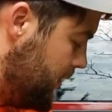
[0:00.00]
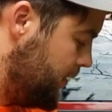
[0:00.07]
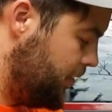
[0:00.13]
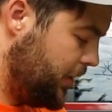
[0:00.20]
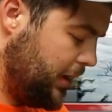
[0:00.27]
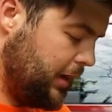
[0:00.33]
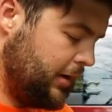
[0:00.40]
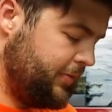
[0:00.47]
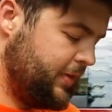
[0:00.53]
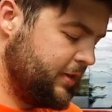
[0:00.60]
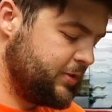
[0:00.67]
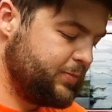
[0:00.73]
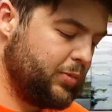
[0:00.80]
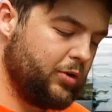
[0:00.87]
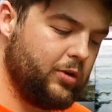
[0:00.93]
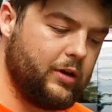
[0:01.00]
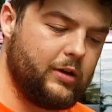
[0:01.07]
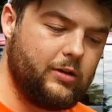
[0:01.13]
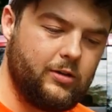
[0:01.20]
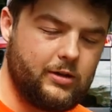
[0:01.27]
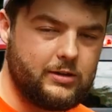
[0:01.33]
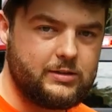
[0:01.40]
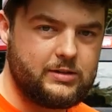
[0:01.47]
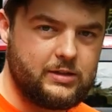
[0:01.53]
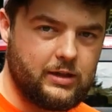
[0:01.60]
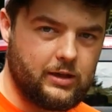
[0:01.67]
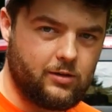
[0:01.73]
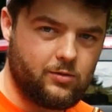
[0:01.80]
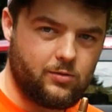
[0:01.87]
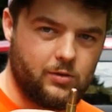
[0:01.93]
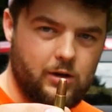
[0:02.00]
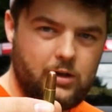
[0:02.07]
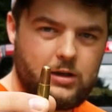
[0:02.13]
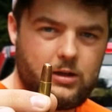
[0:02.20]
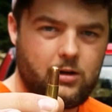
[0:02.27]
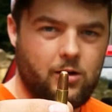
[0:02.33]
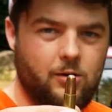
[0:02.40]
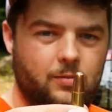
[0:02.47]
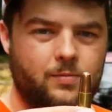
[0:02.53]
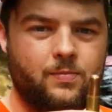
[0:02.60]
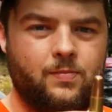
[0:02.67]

You have this bullet you can see right here.